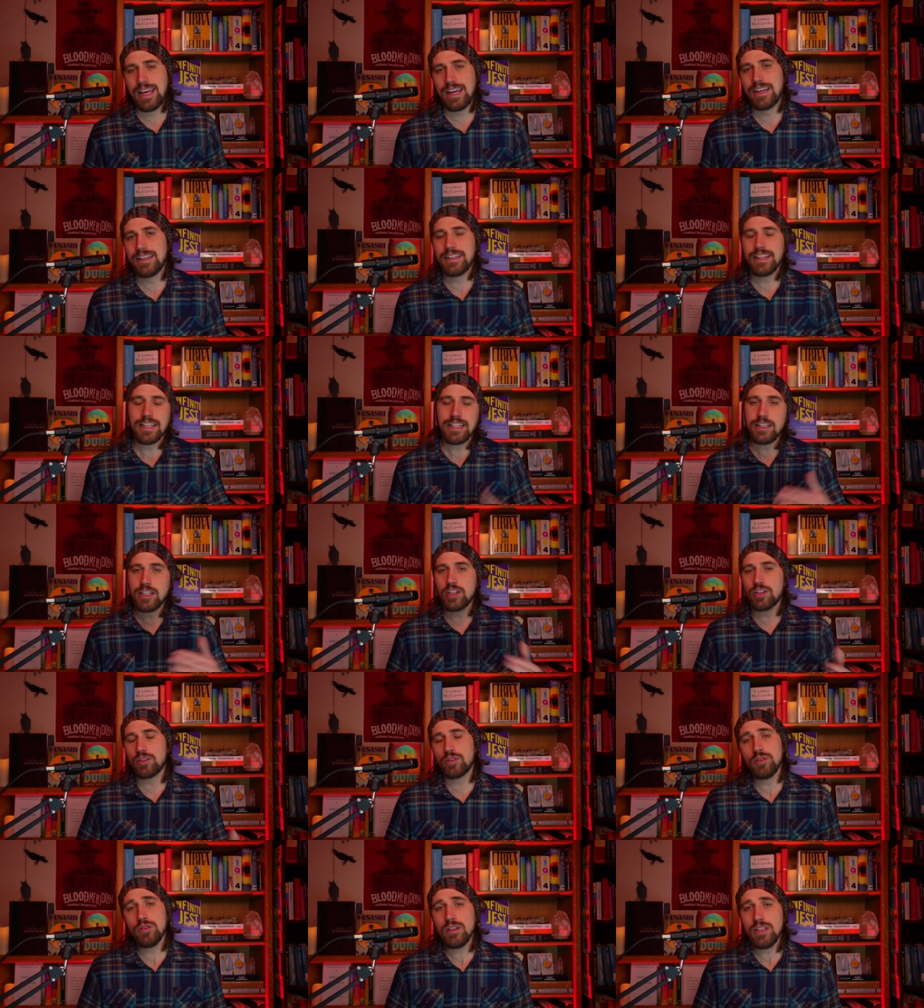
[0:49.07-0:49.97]
And in the
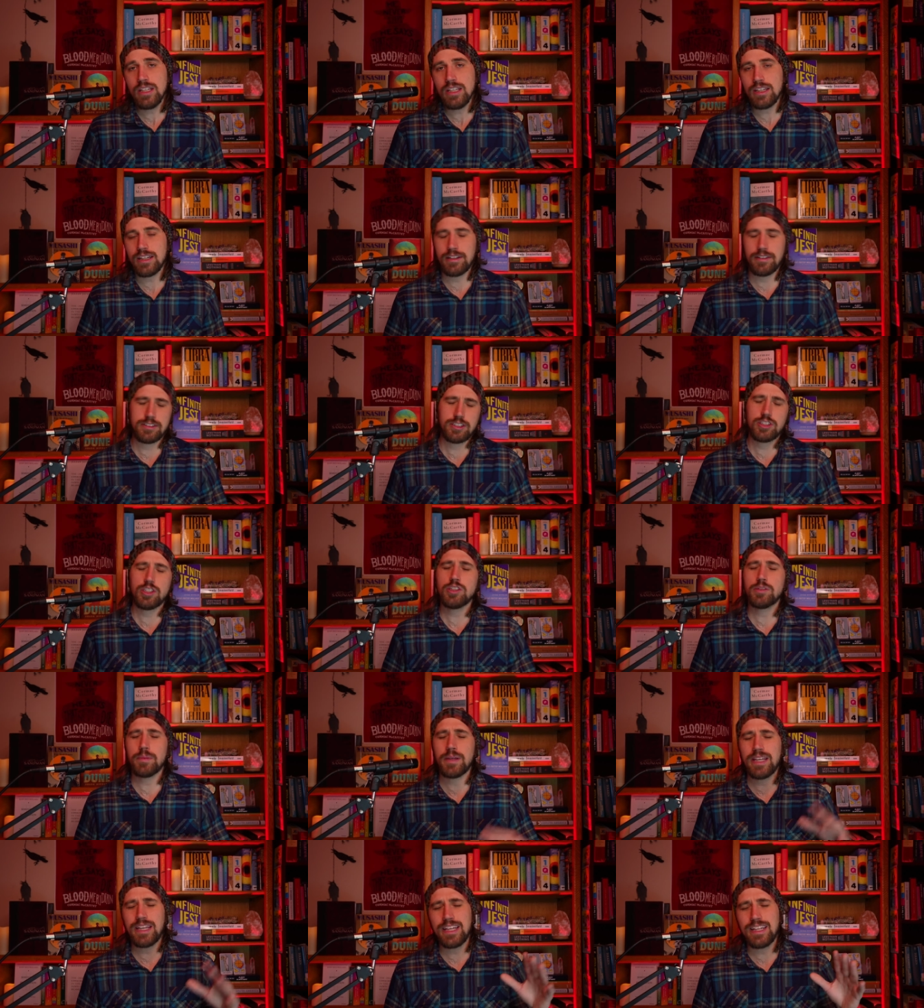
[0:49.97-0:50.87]
early, uh,
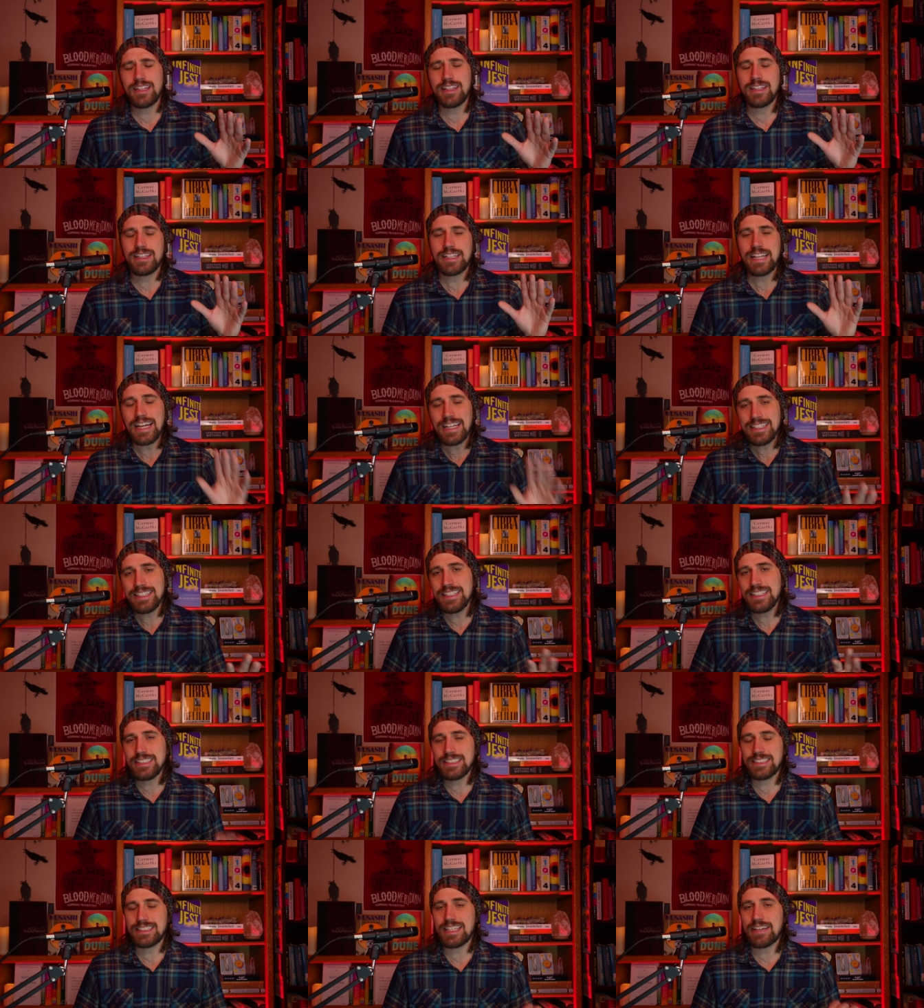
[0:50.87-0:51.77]
excuse me, in
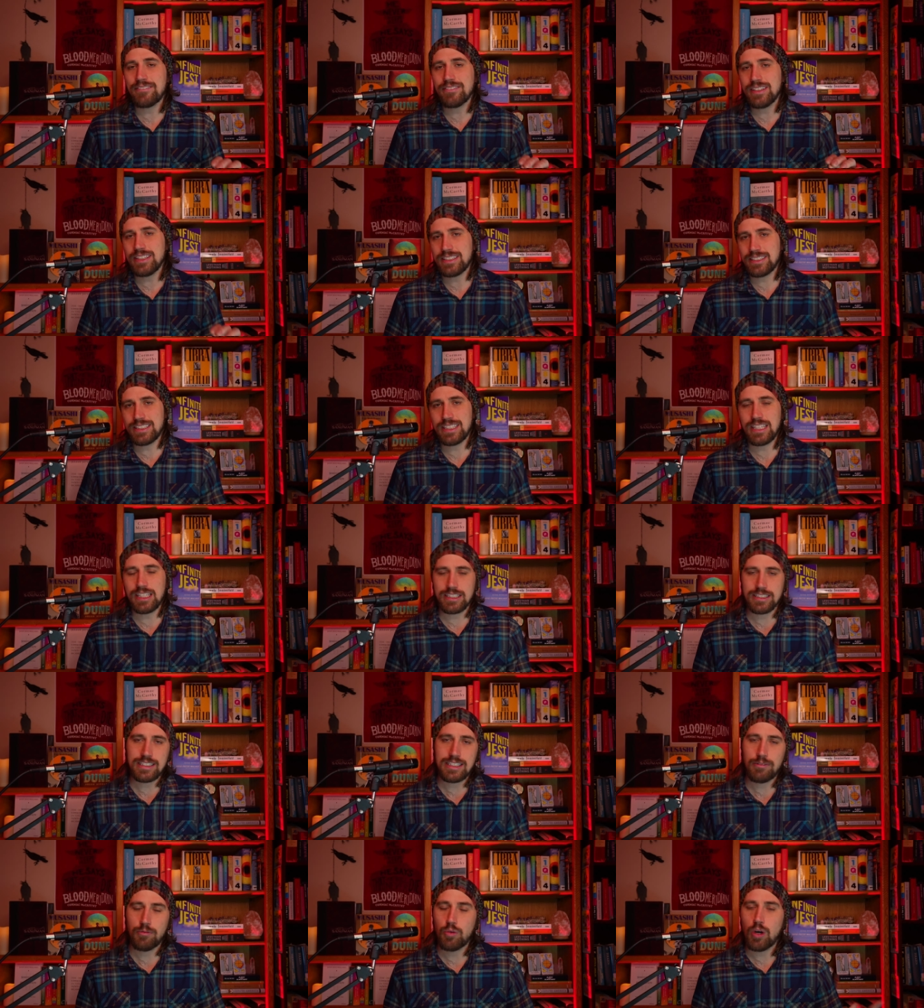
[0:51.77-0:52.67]

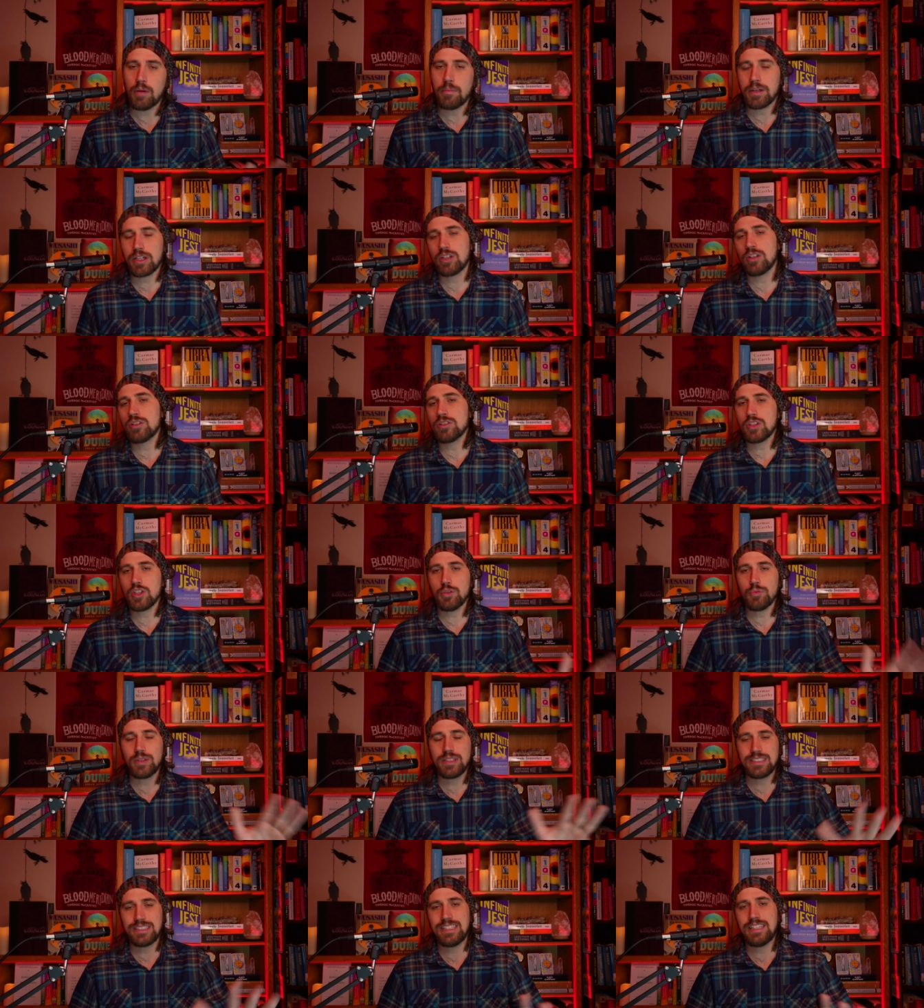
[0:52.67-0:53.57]
1976, while McCarthy
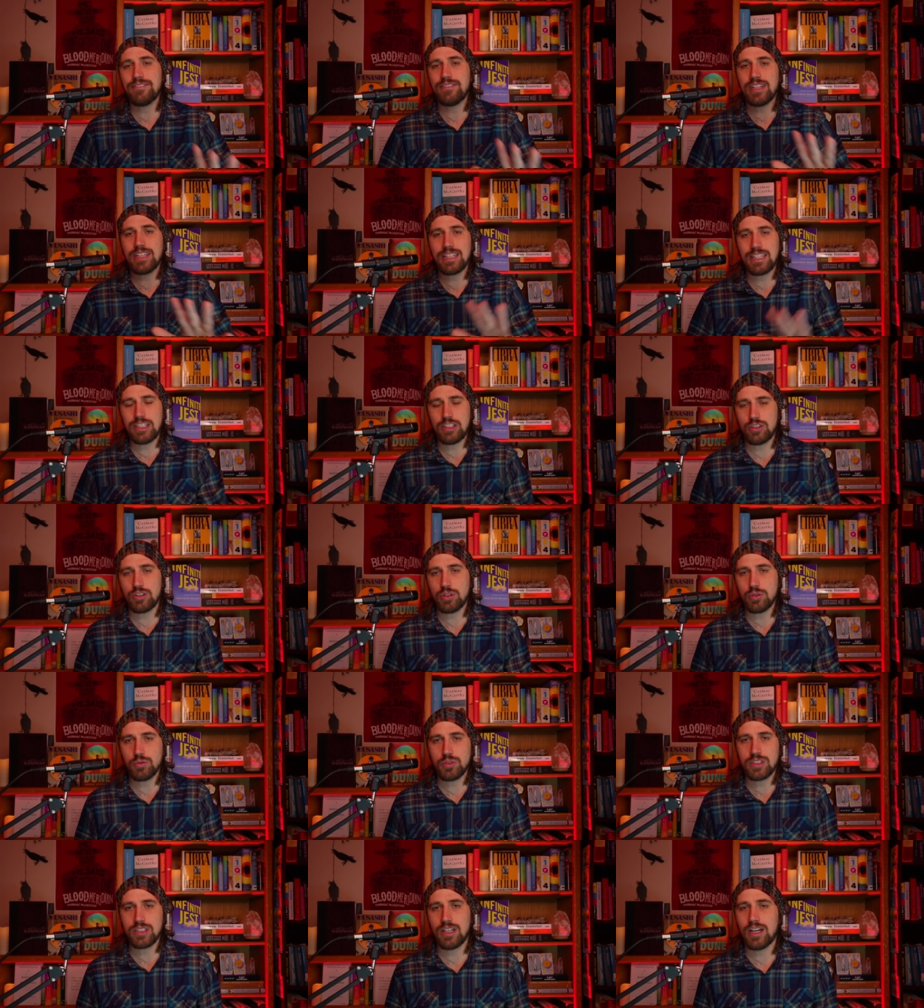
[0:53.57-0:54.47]
was living in
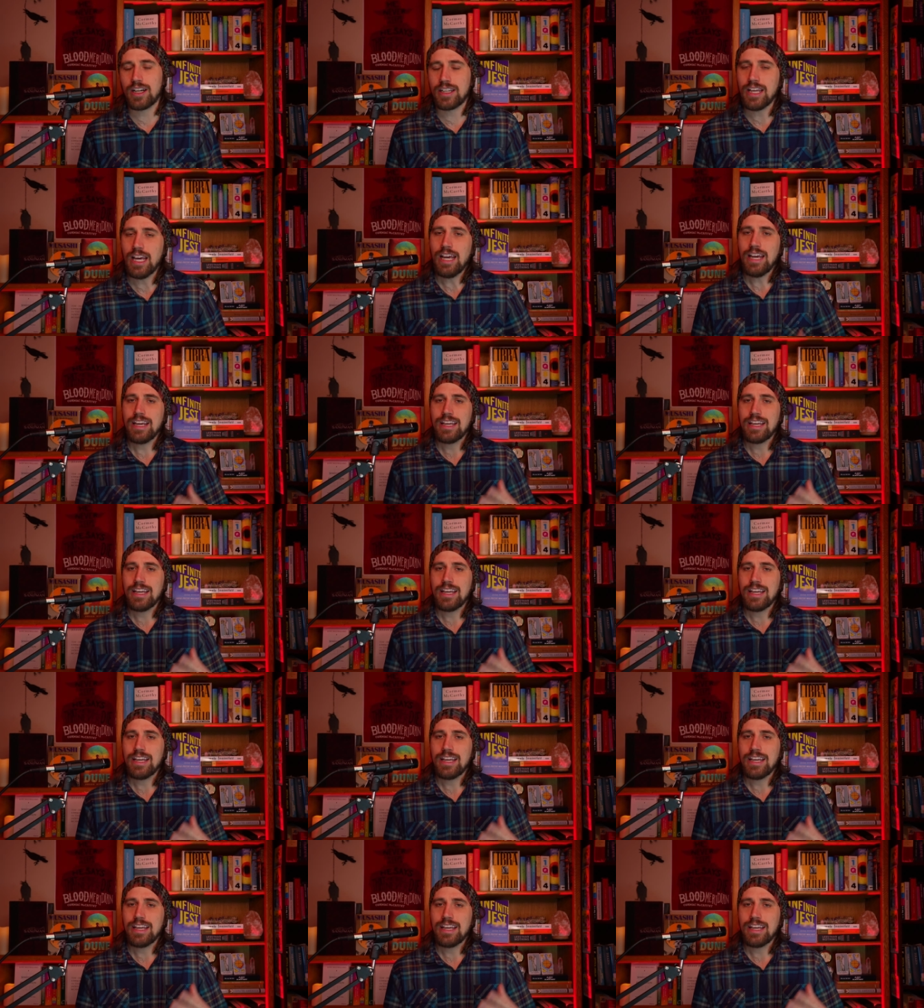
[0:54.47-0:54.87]
Tucson,